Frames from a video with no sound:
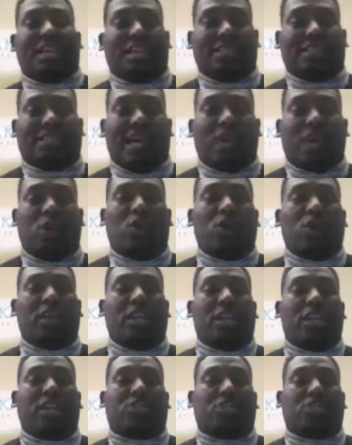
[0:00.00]
thing is that
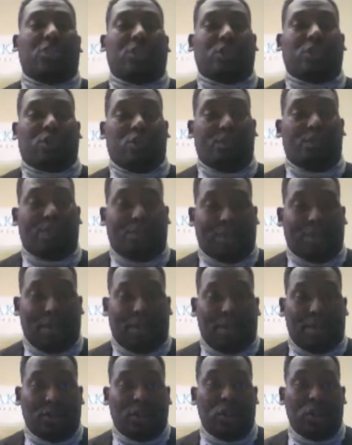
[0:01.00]
only a certain group of
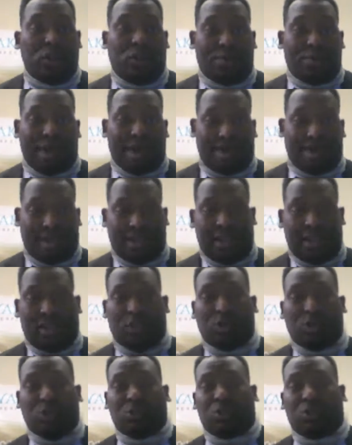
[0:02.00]
people know about it.
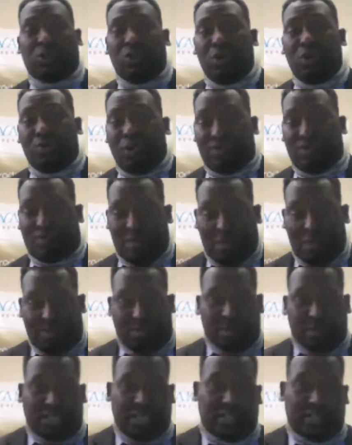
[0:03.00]
And those group of
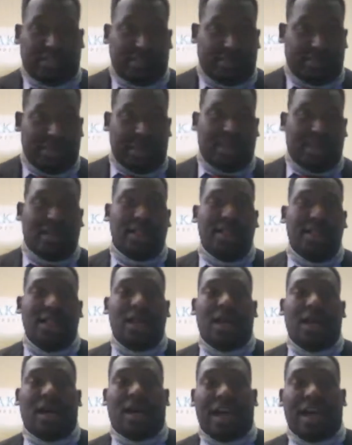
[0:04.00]
people tend to be
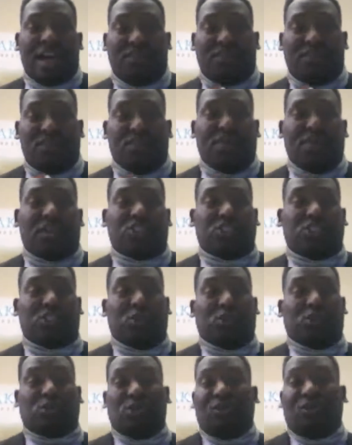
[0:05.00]
a healthy
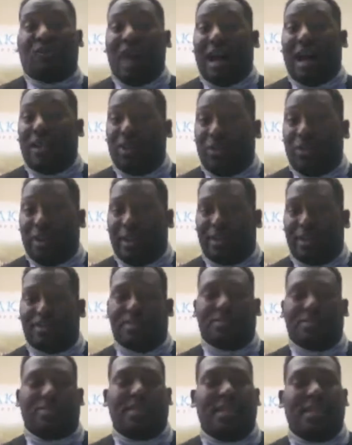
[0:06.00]
bunch, those who follow it.